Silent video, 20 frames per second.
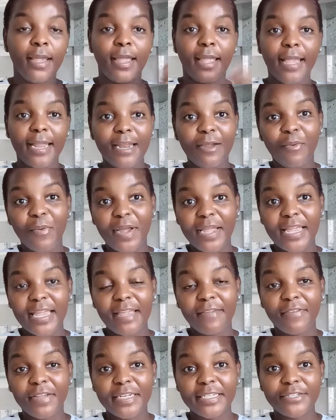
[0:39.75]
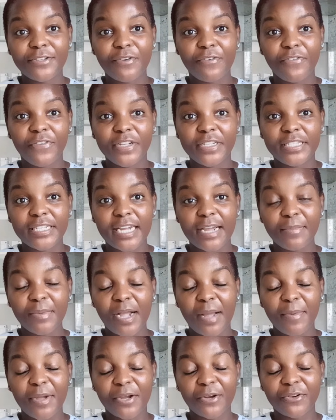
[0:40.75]
Anyway, if it is your first time
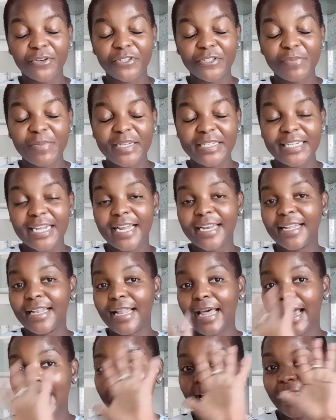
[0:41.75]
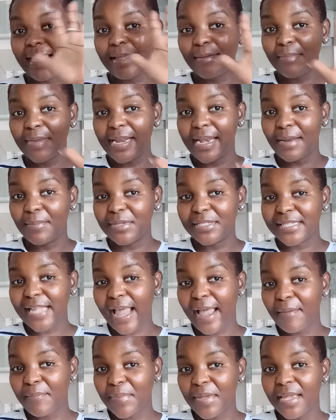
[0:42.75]
coming across my channel, hi, my name is
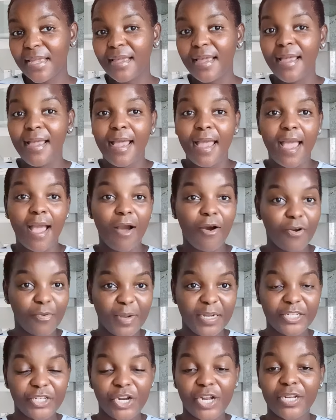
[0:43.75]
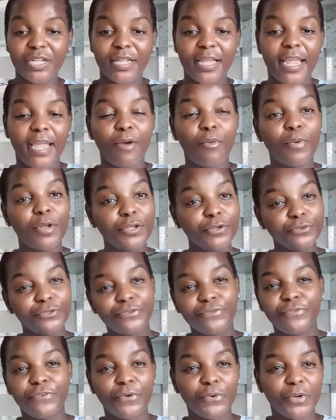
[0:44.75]
Happy. On my channel here, we used
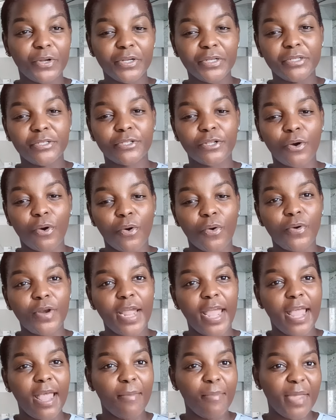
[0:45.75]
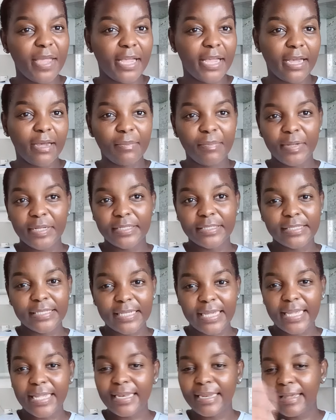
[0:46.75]
to focus on hair, makeup and
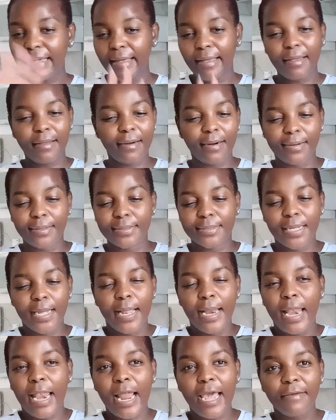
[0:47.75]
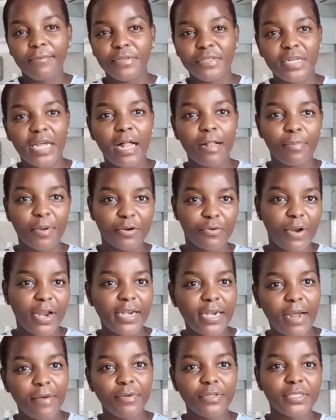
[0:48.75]
skincare and lifestyle, but right
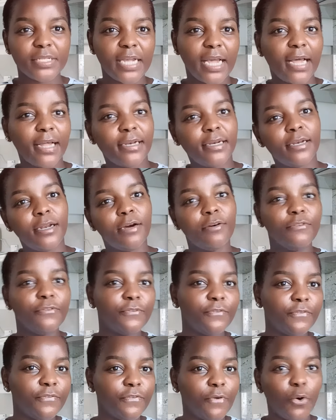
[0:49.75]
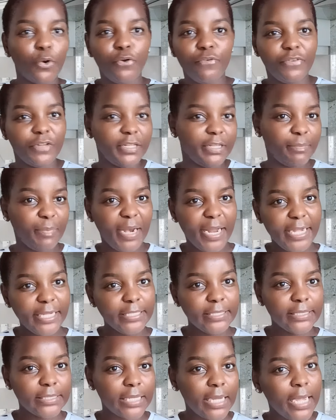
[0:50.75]
now it's kind of all over the
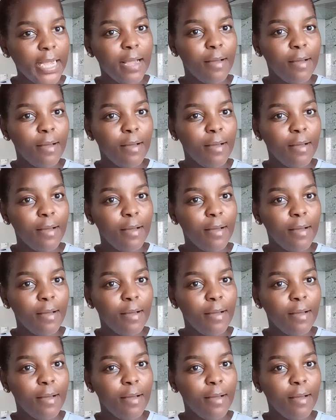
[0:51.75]
place.